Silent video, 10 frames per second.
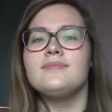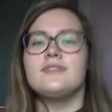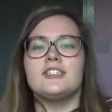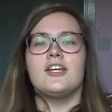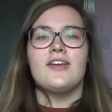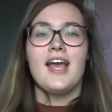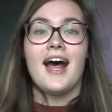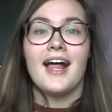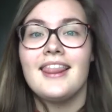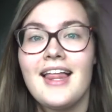So
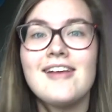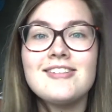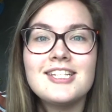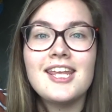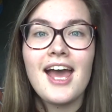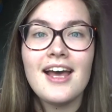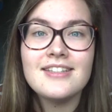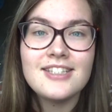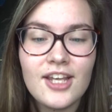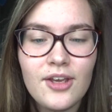yeah, let's get
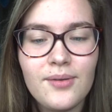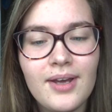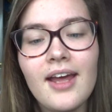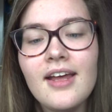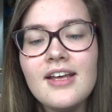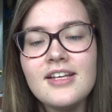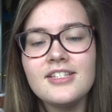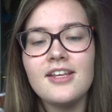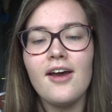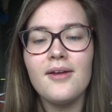to it.
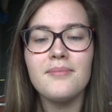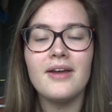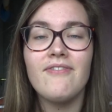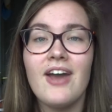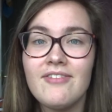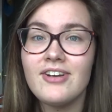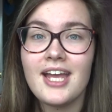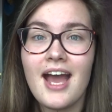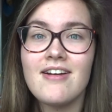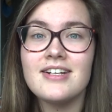So my favourite
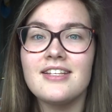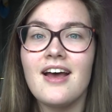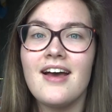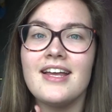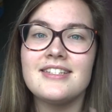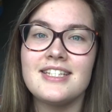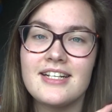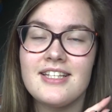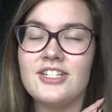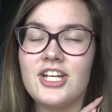character in
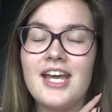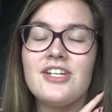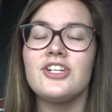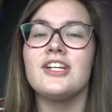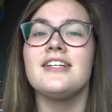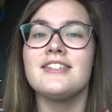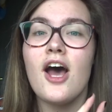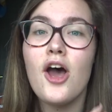Sex Education is